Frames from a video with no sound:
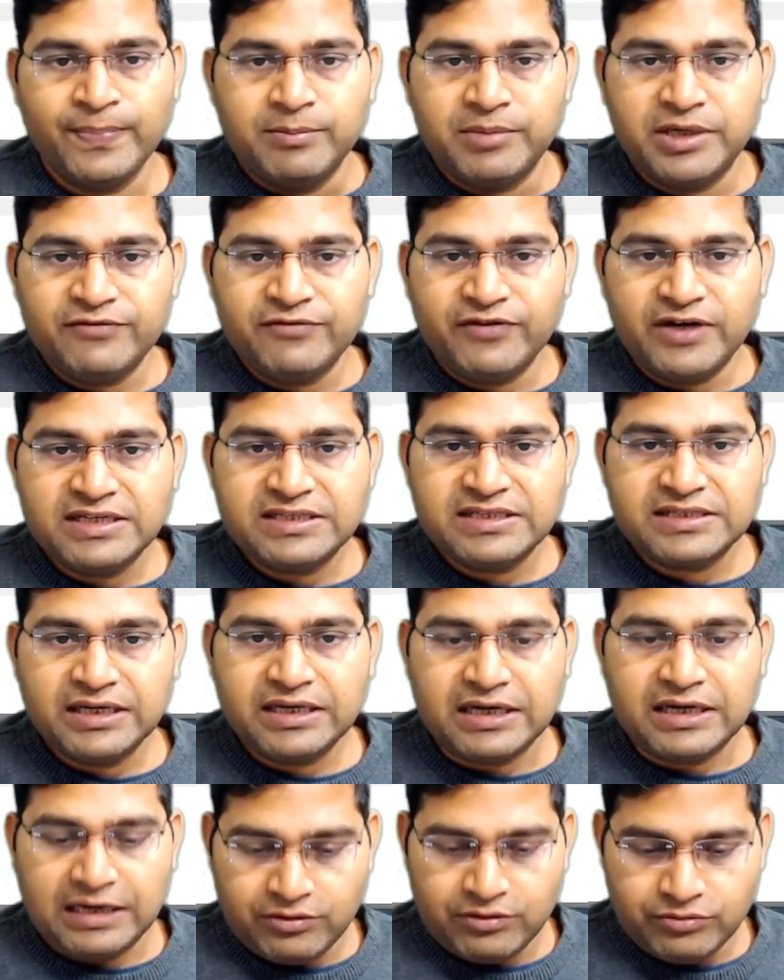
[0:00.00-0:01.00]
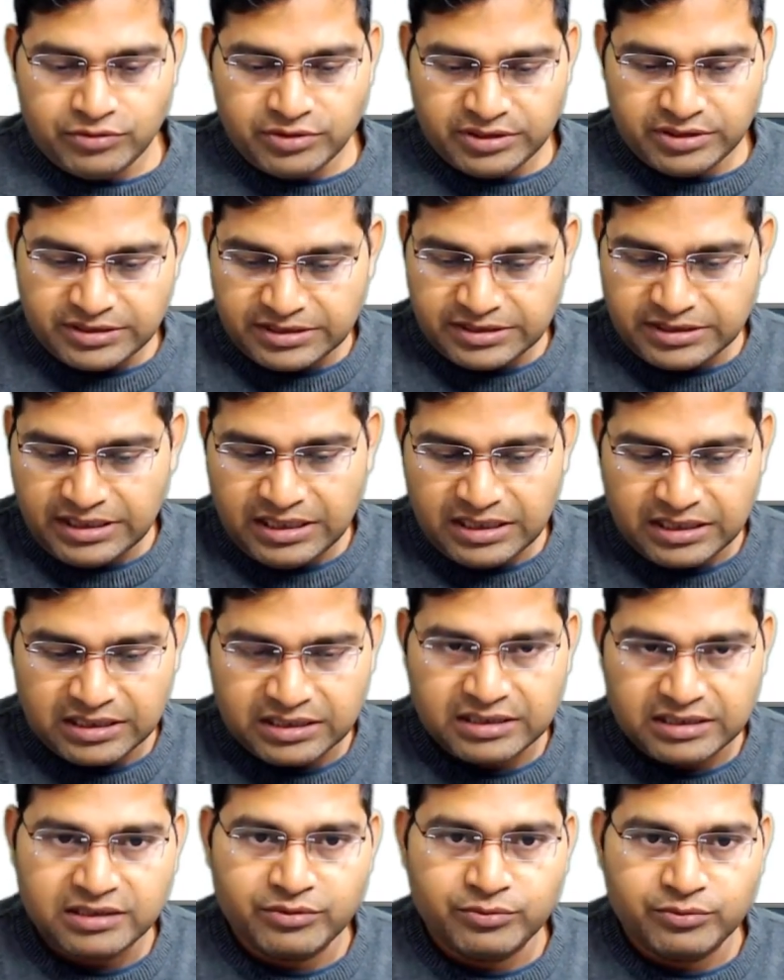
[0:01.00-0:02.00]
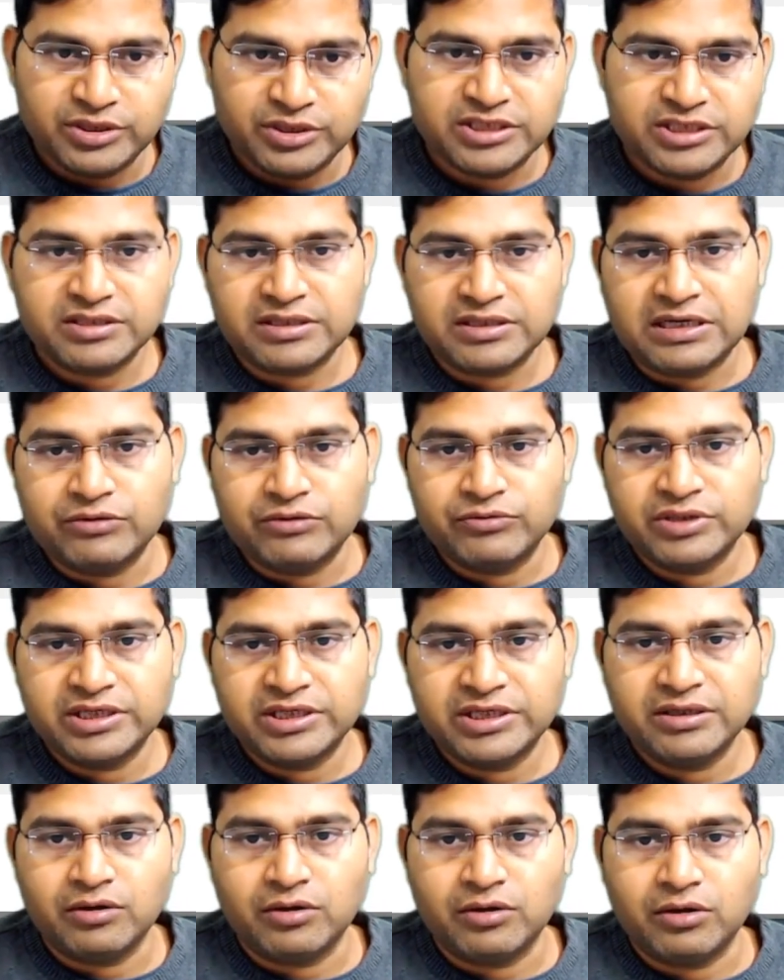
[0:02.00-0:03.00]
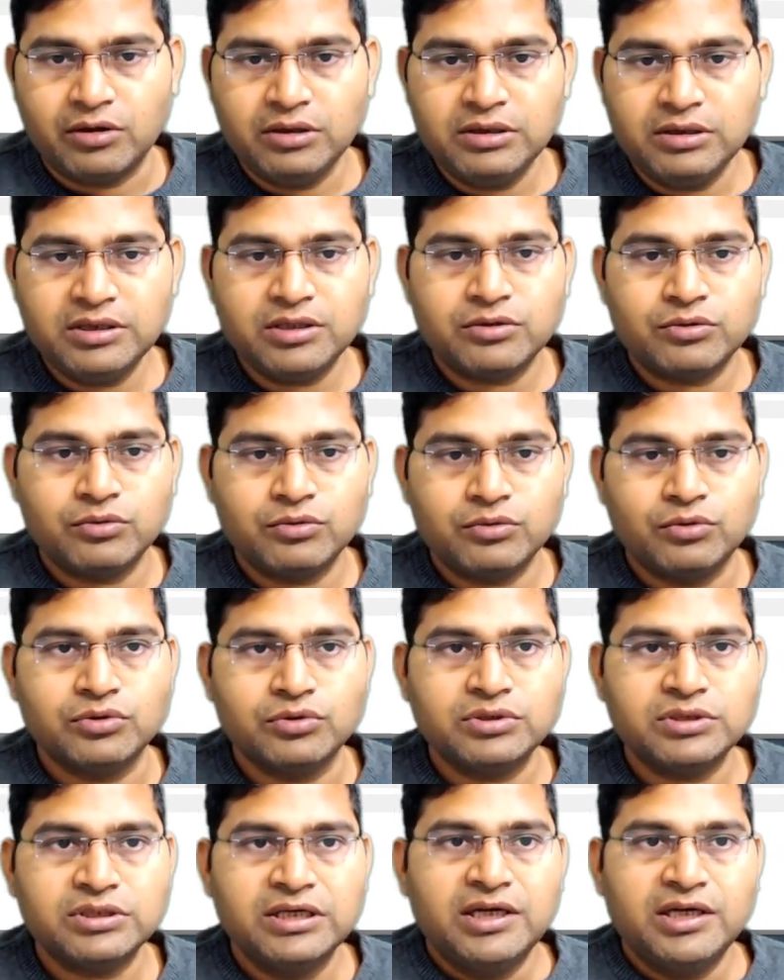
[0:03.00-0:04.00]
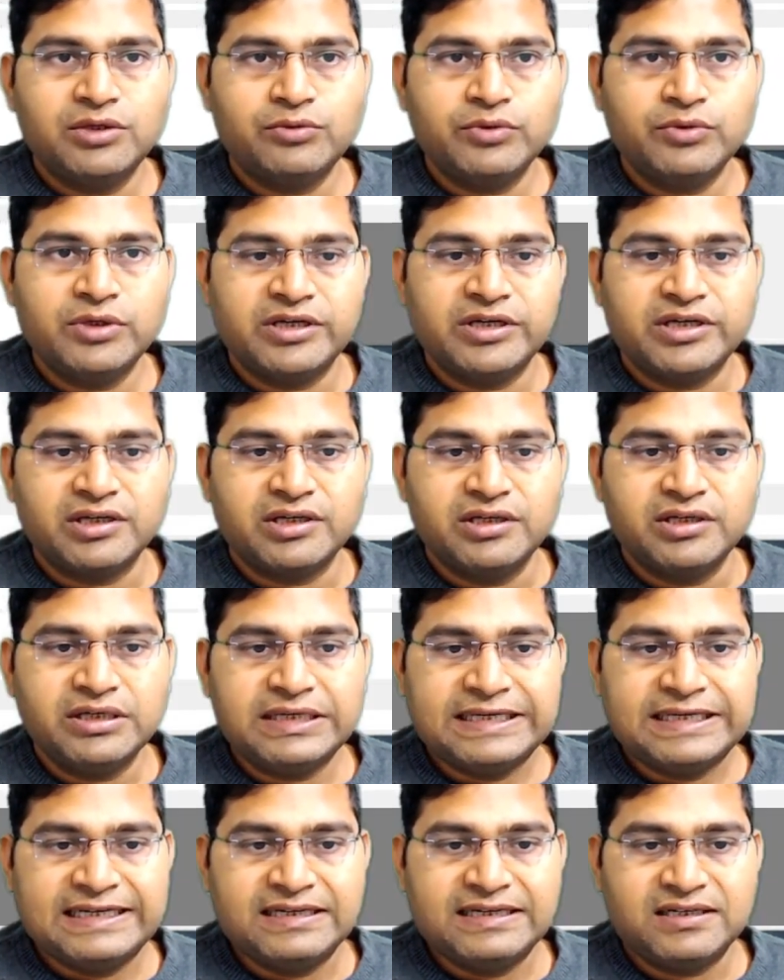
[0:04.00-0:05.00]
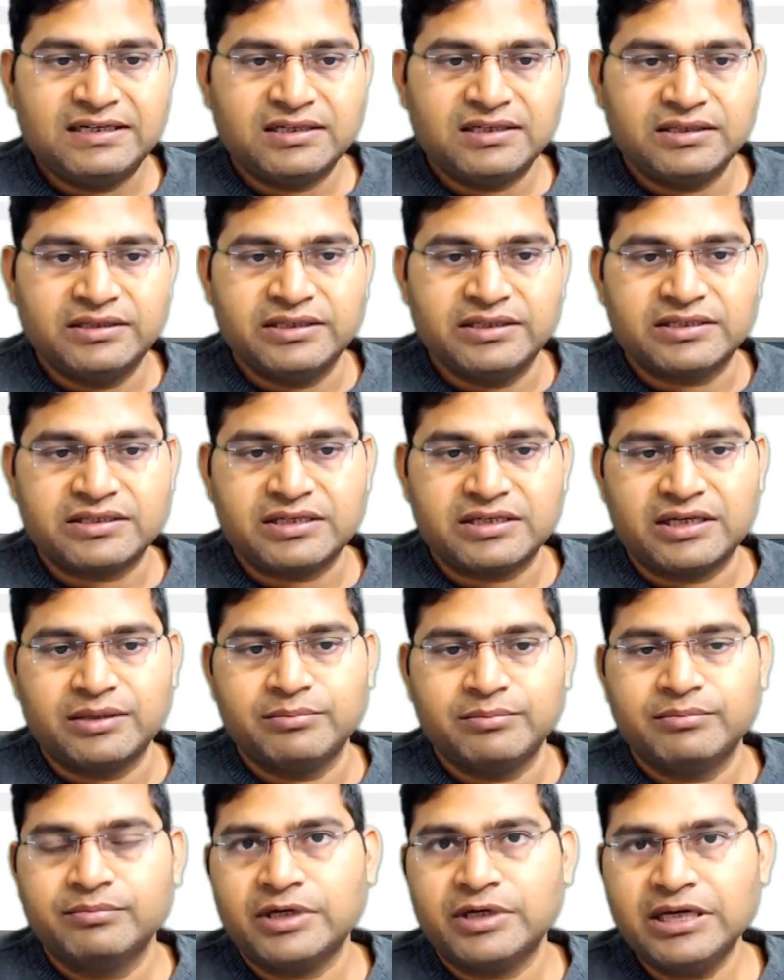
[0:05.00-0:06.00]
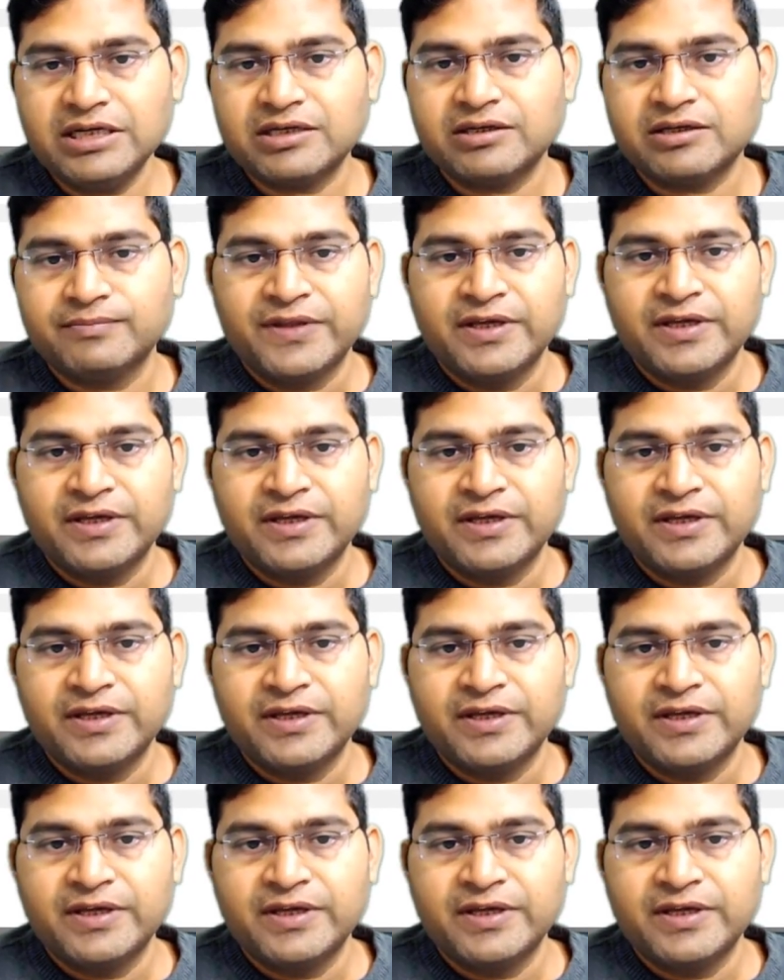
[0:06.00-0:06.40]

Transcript: but if i say count star which is counting all the rows it will return 8 this time right